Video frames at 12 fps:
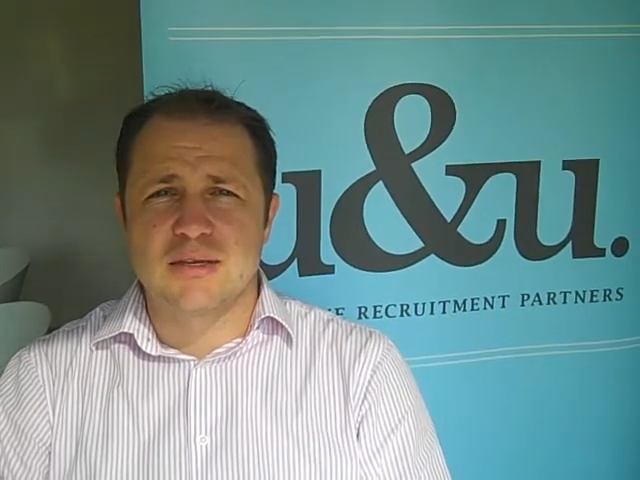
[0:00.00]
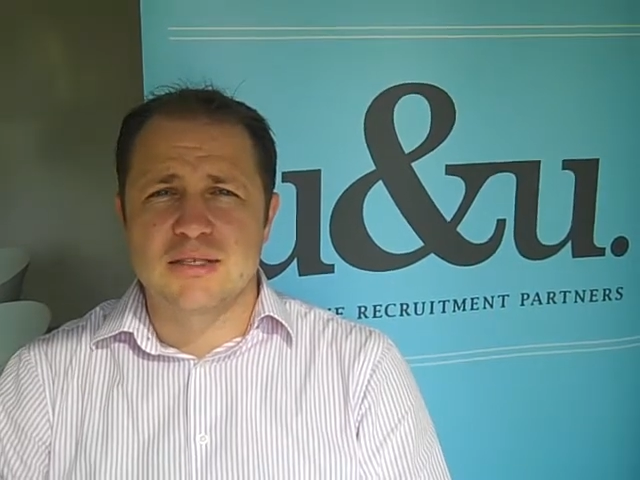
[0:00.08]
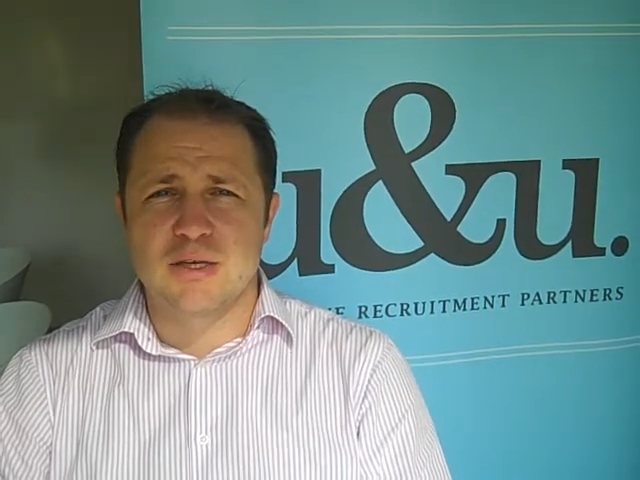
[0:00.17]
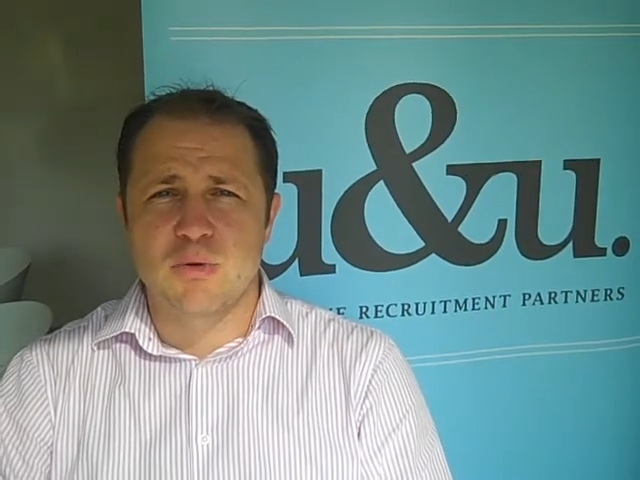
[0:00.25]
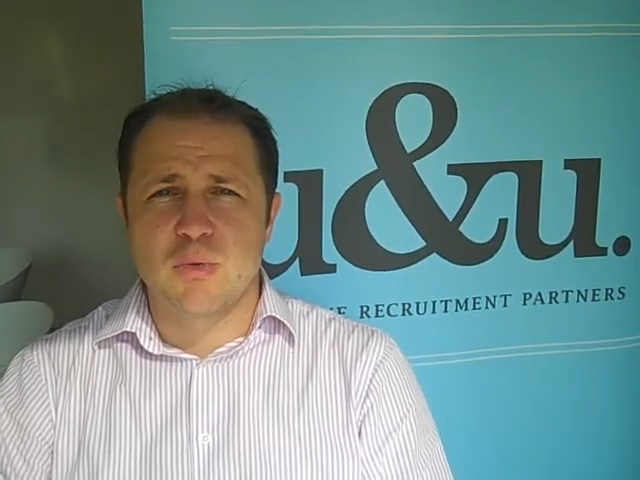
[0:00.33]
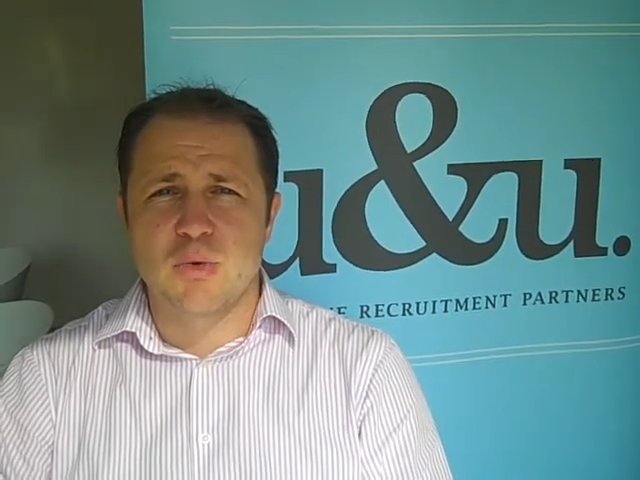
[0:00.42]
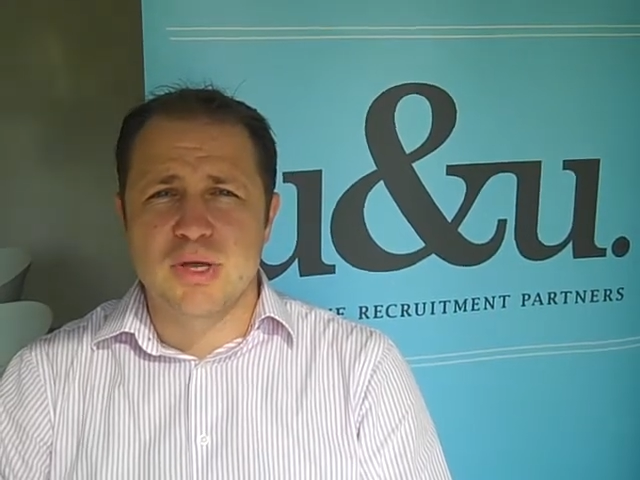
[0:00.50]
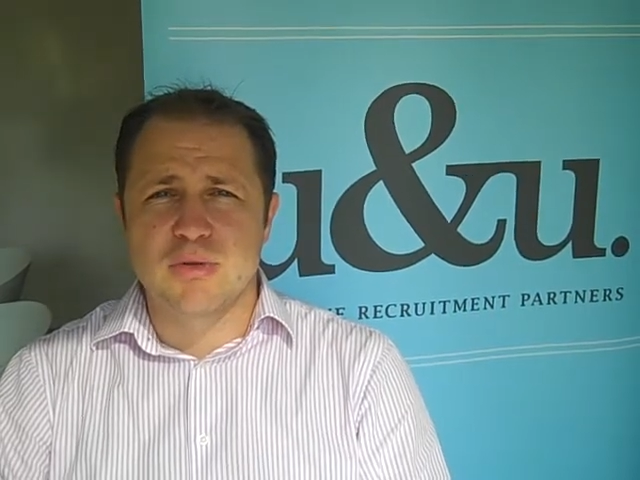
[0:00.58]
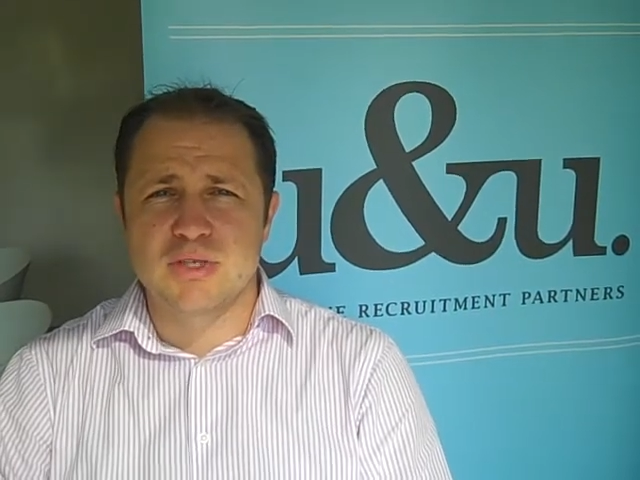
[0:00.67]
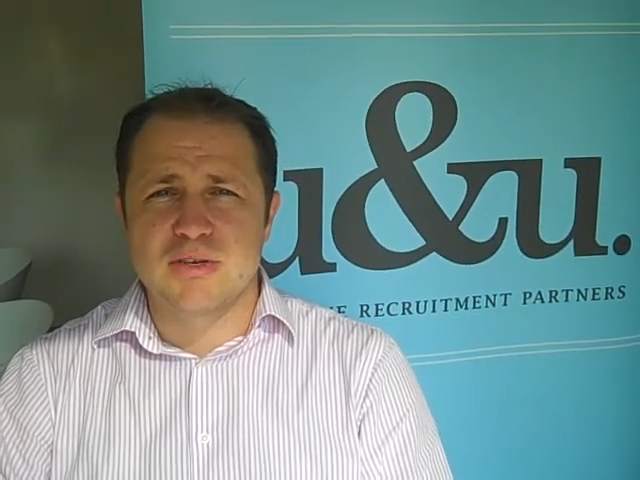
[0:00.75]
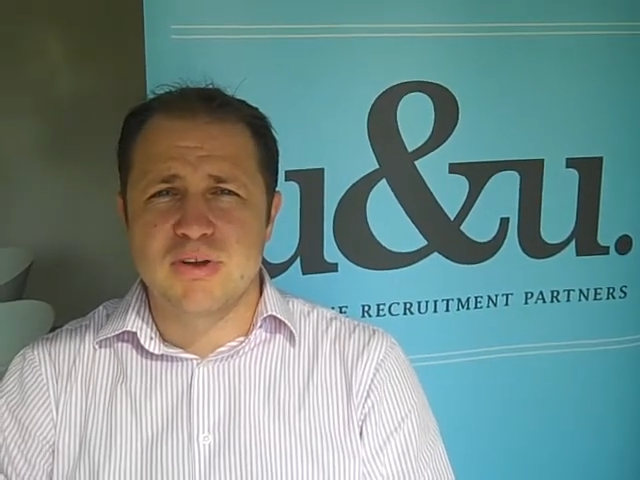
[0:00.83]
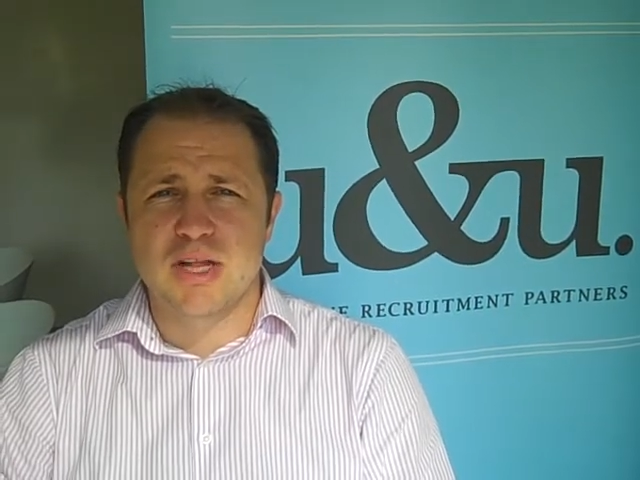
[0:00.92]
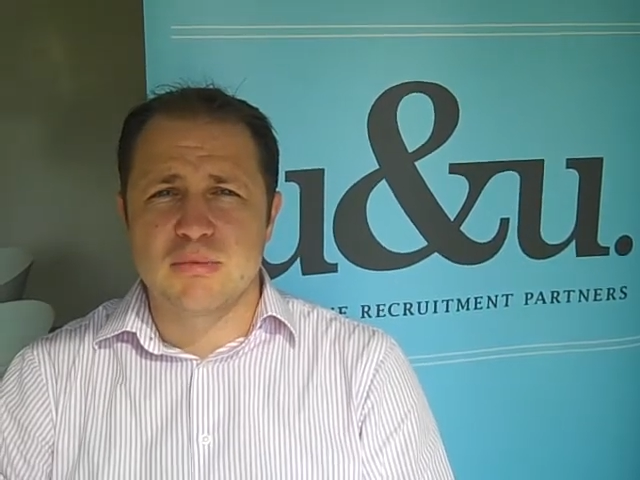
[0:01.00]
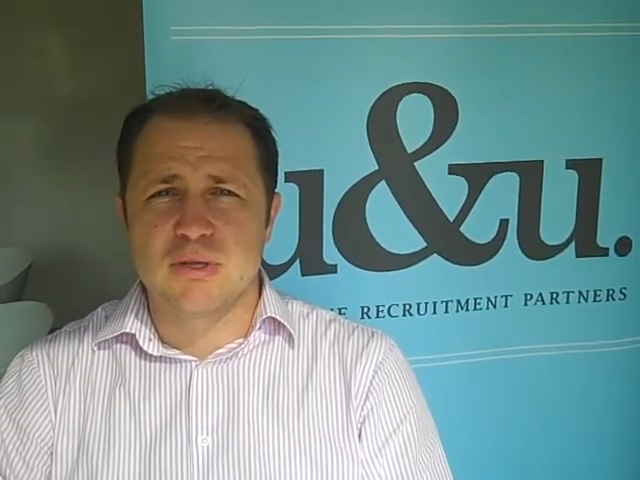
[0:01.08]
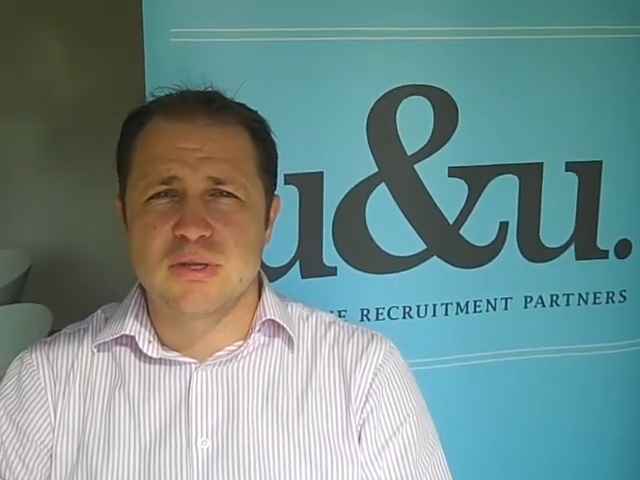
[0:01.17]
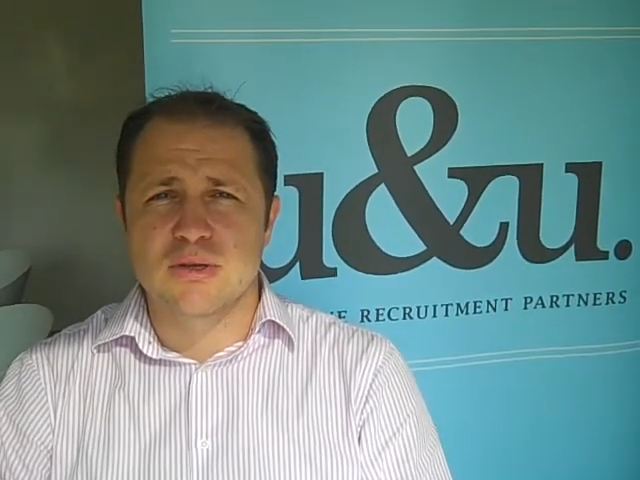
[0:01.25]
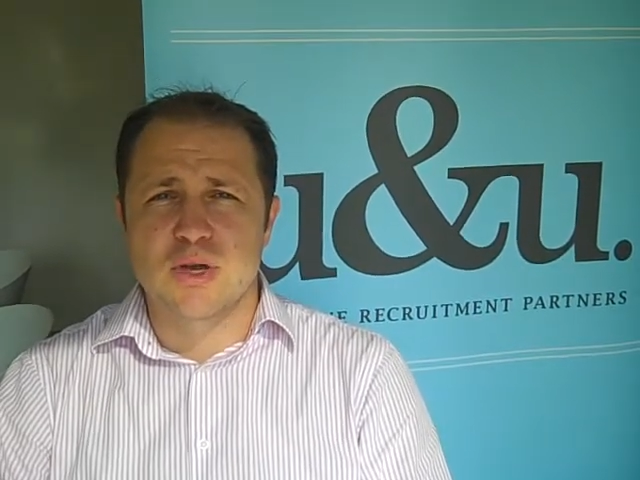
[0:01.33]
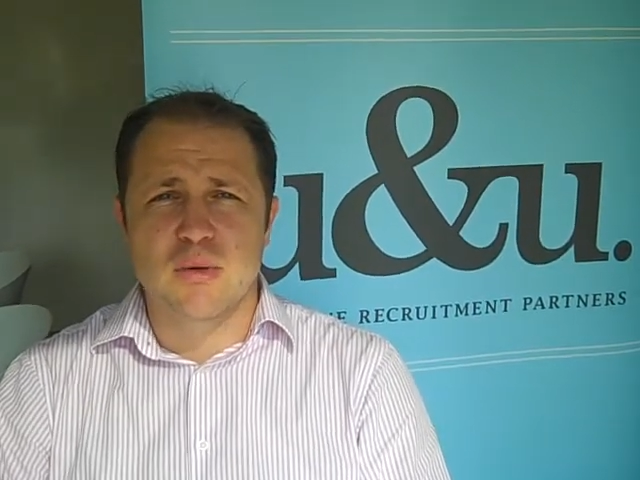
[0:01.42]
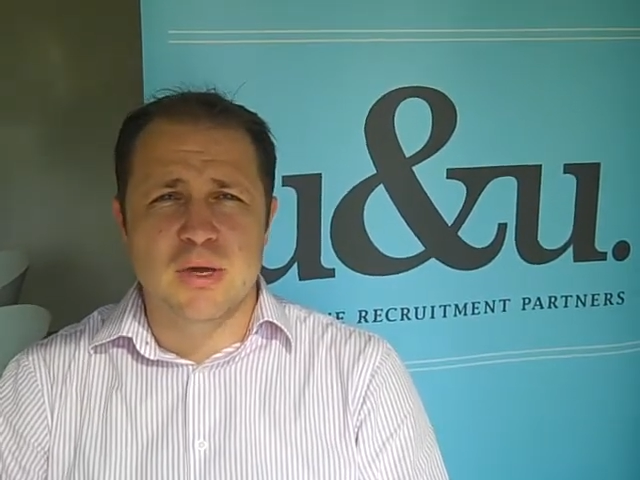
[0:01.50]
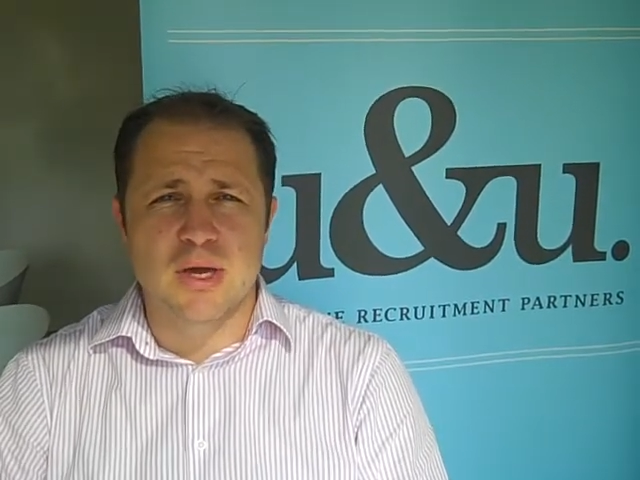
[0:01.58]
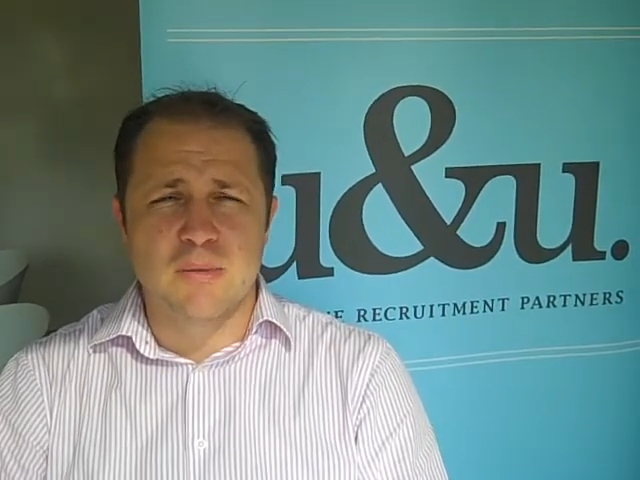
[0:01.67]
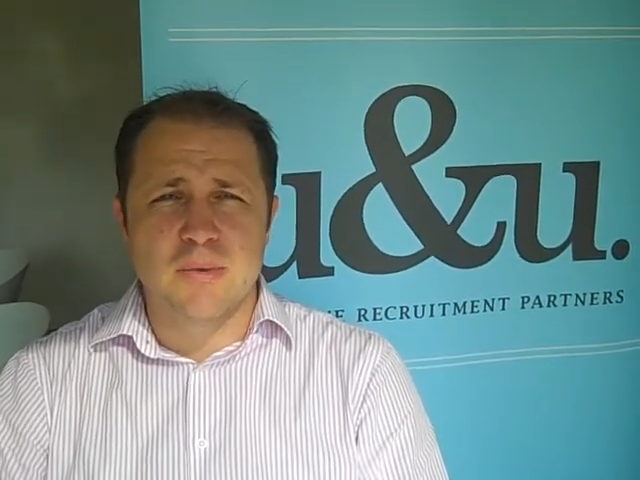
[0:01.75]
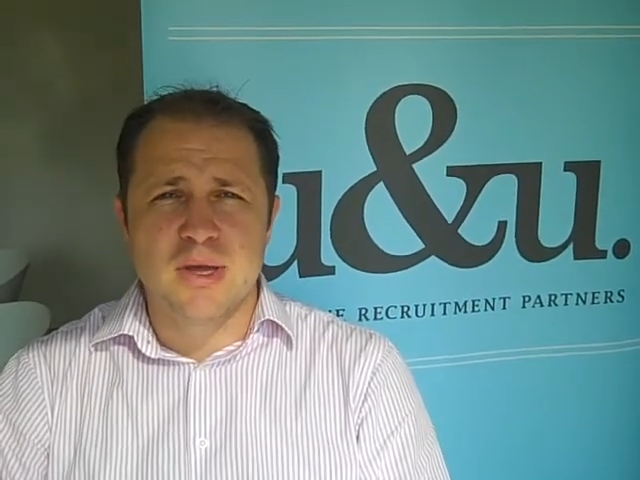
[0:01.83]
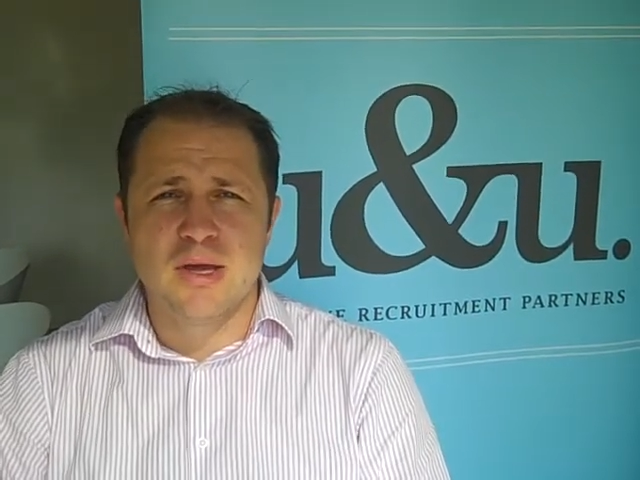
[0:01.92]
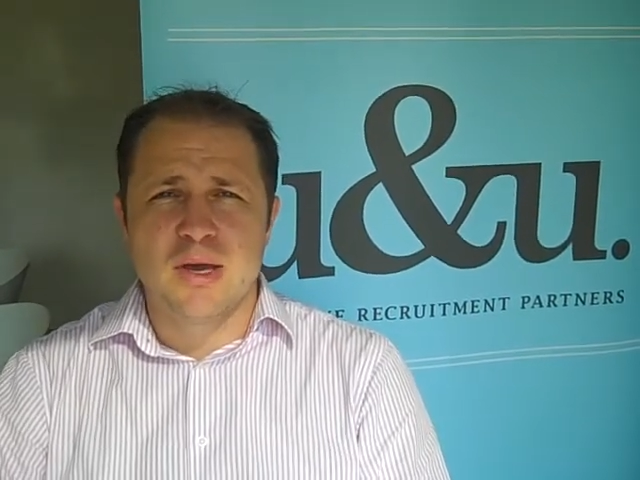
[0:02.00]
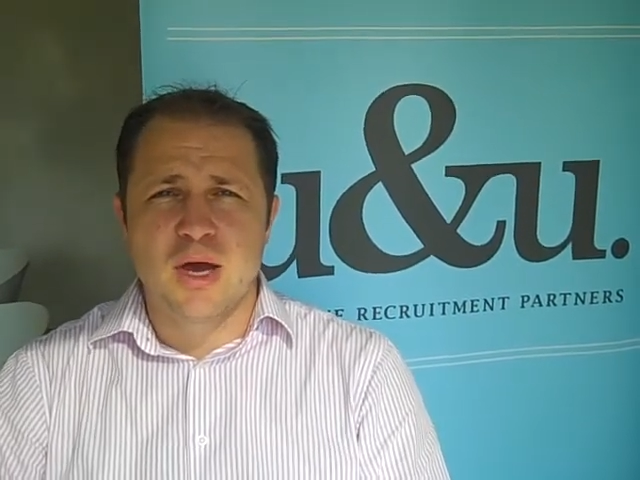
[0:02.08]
see what work there is available and coming up,